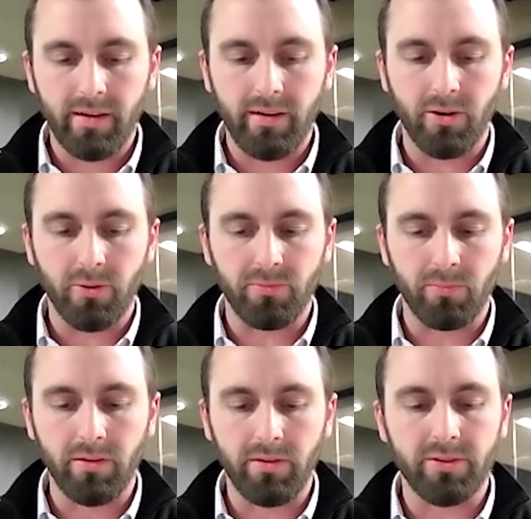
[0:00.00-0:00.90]
is
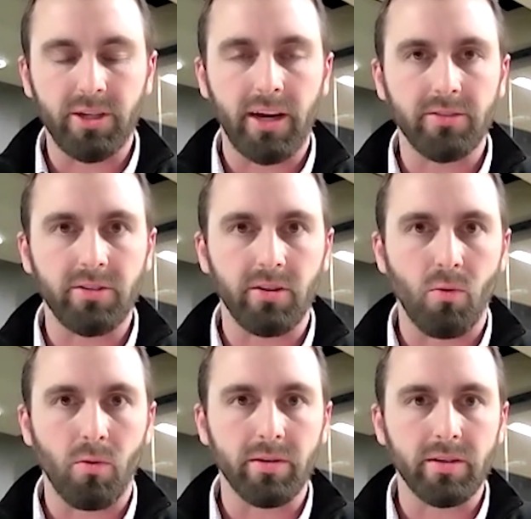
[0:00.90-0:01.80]
really the change to the
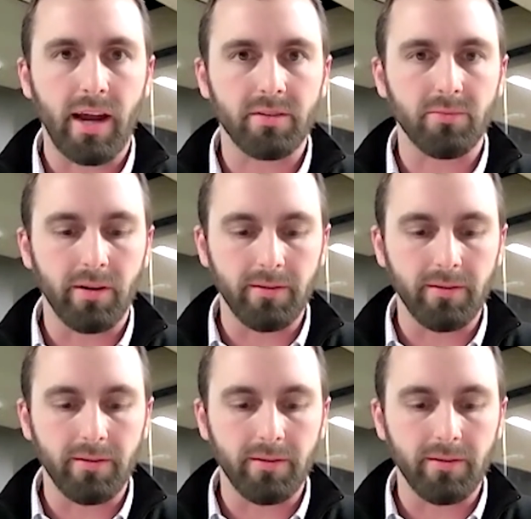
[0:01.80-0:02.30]
corporate tax rate.